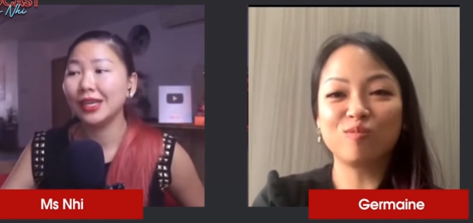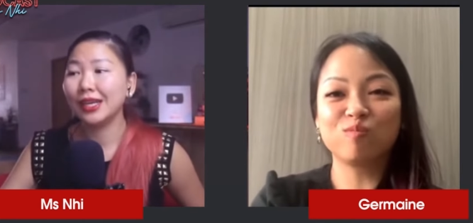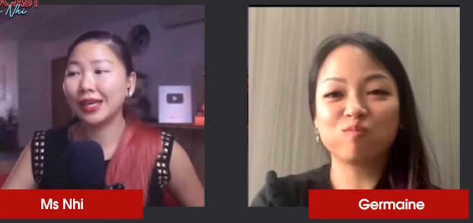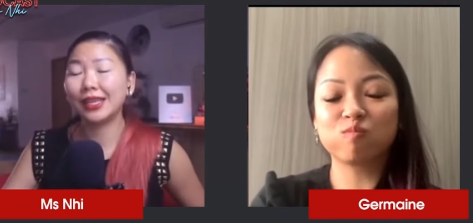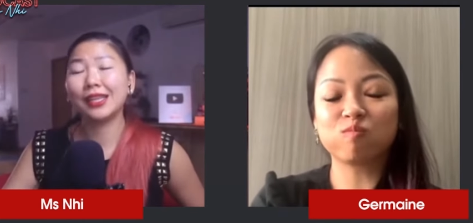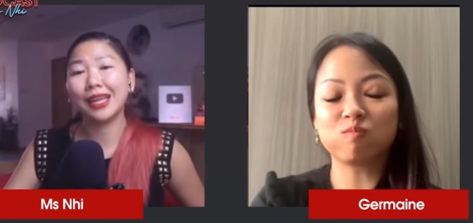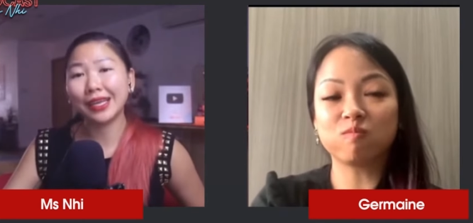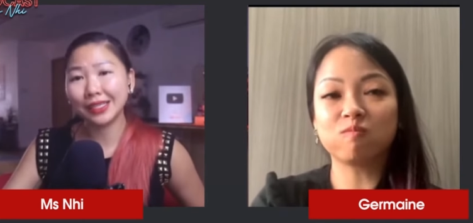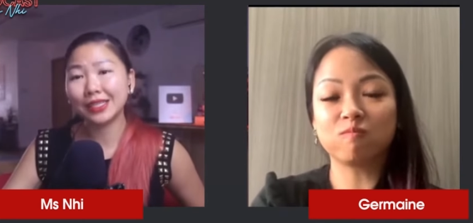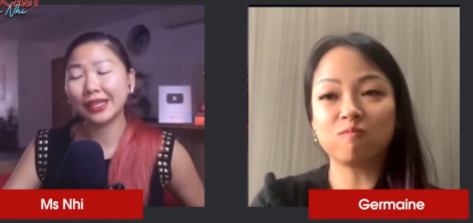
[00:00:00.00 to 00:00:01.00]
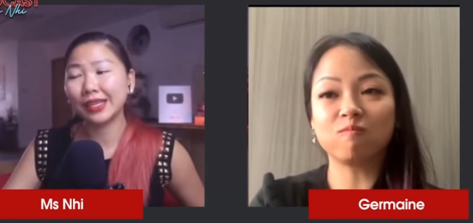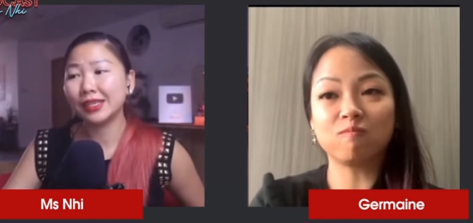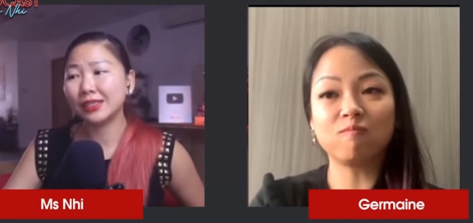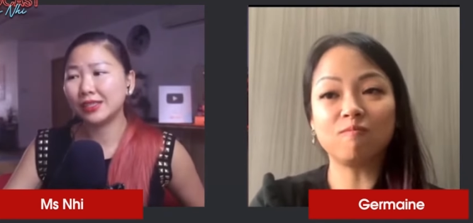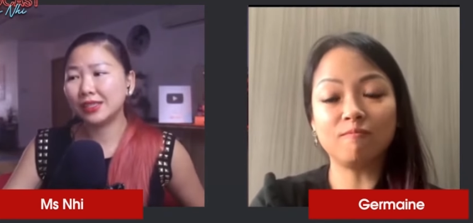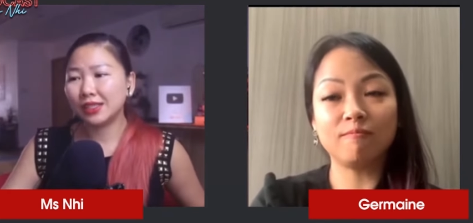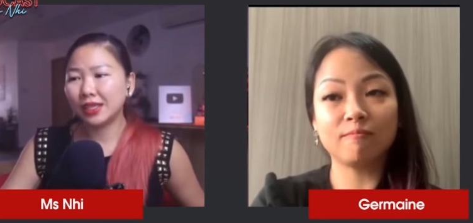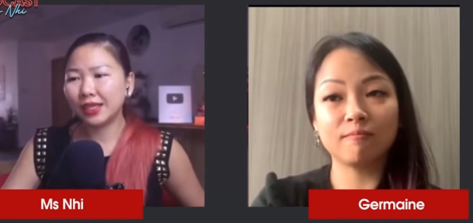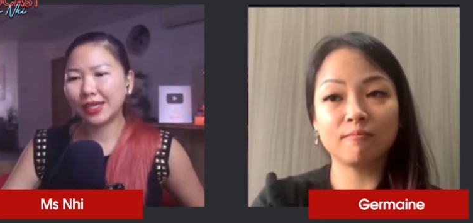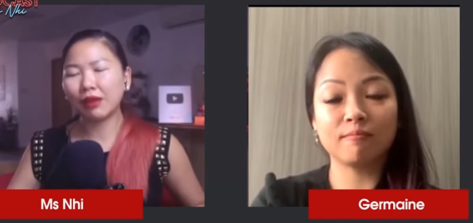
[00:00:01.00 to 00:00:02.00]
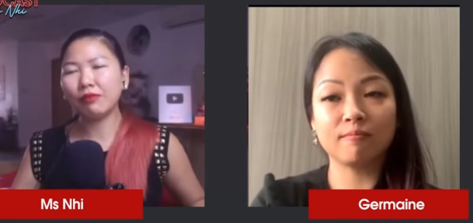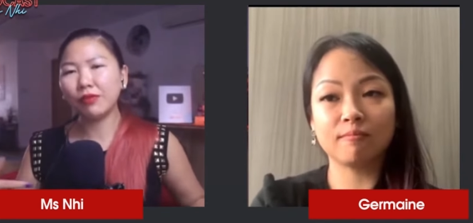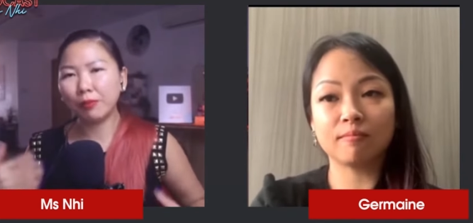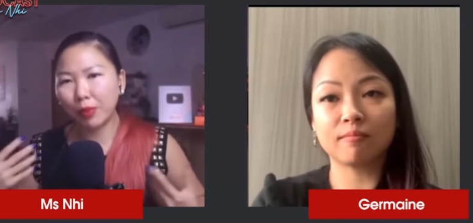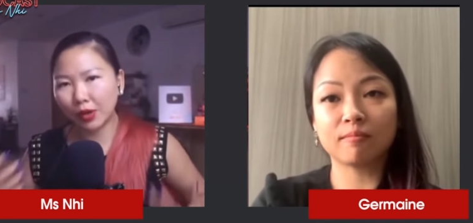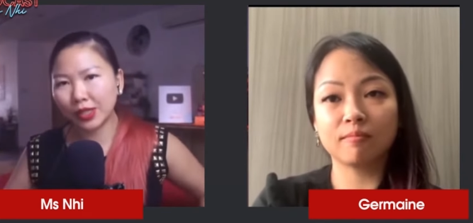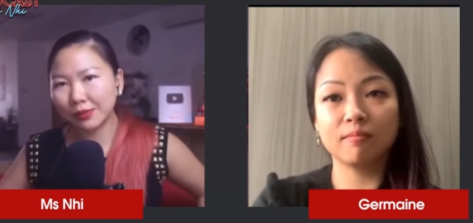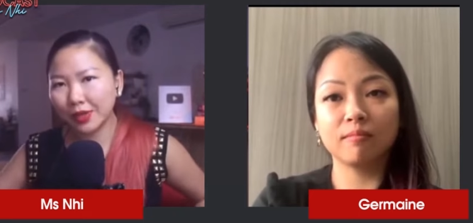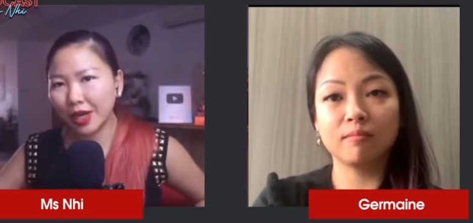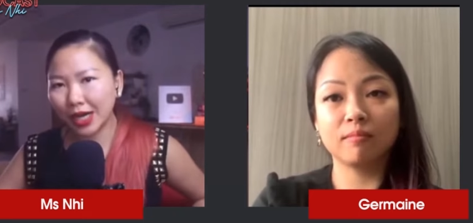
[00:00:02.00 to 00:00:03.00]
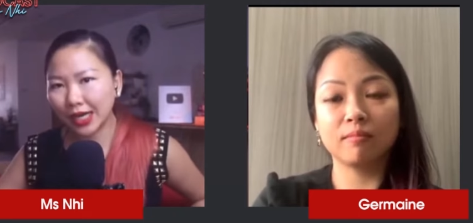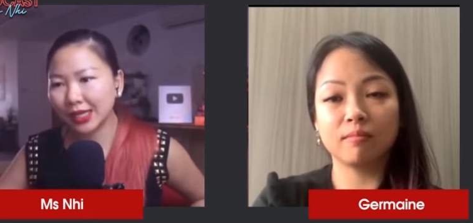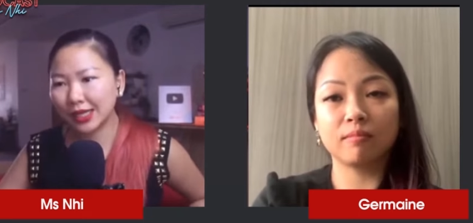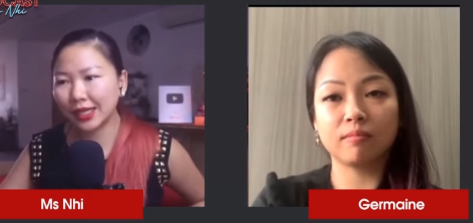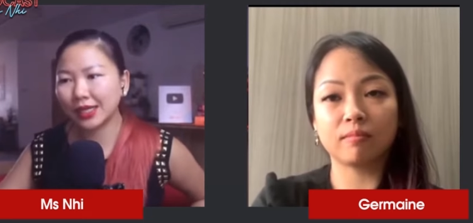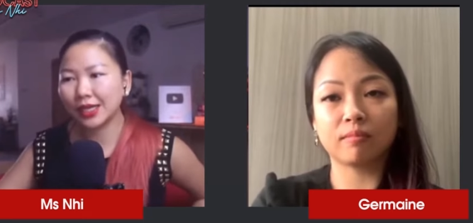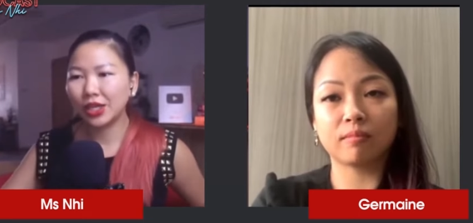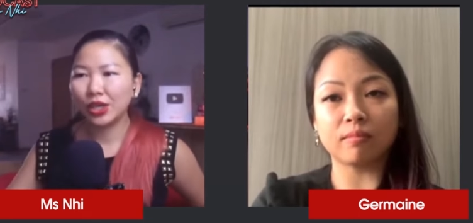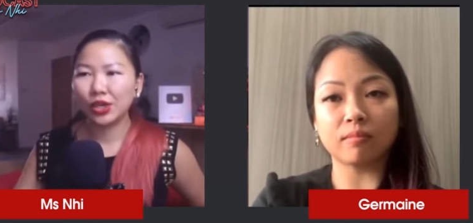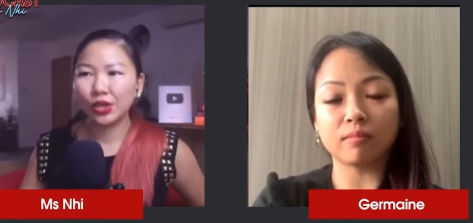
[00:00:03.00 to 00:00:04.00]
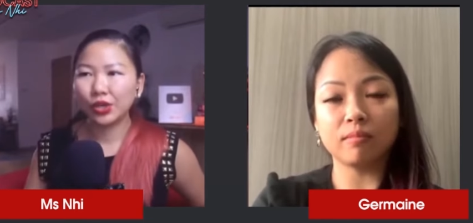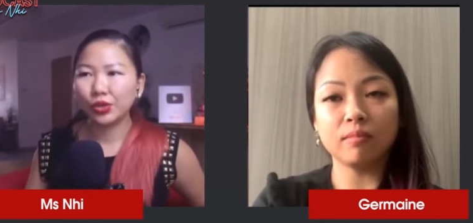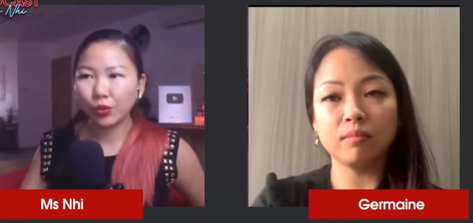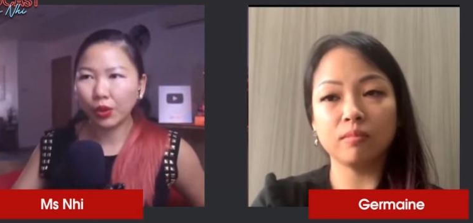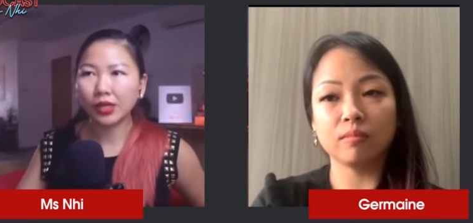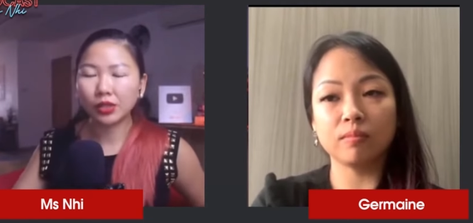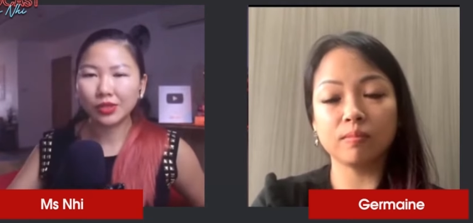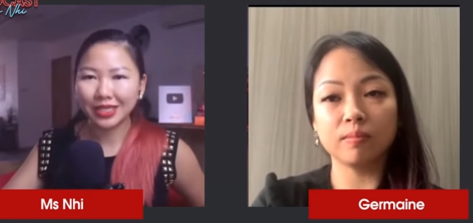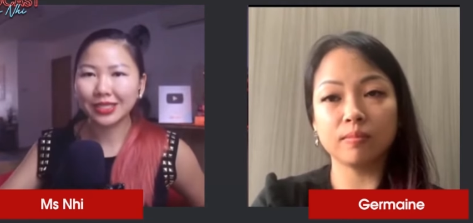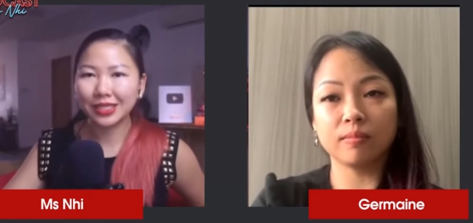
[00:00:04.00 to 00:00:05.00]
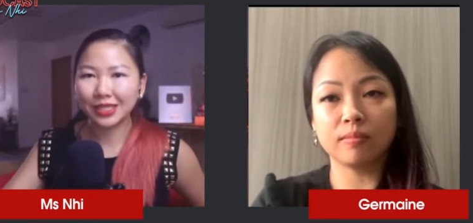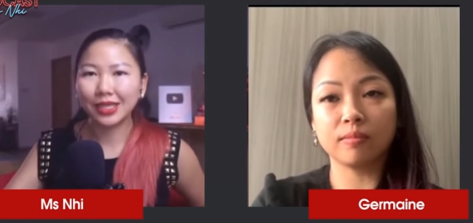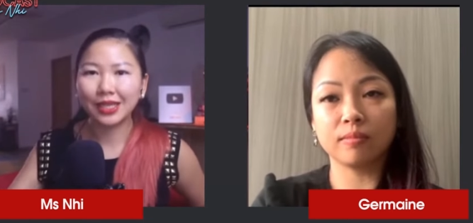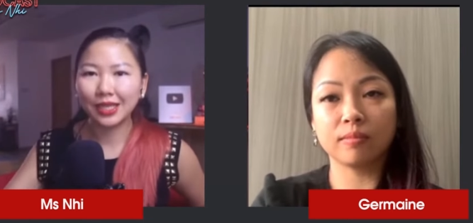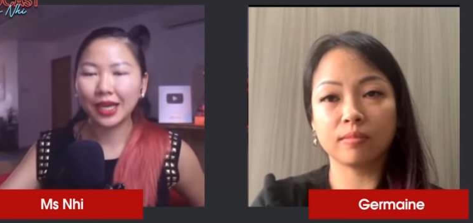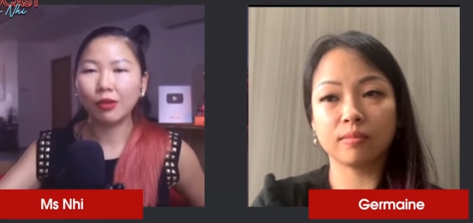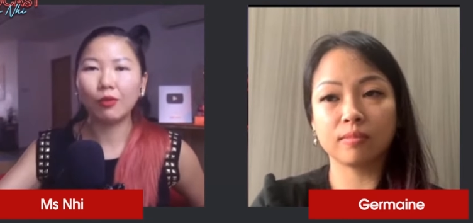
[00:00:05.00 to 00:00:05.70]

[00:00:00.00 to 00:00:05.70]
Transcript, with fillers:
Speaker 1: And then the next thing is it comes from bottom of your heart that you want to sincerely help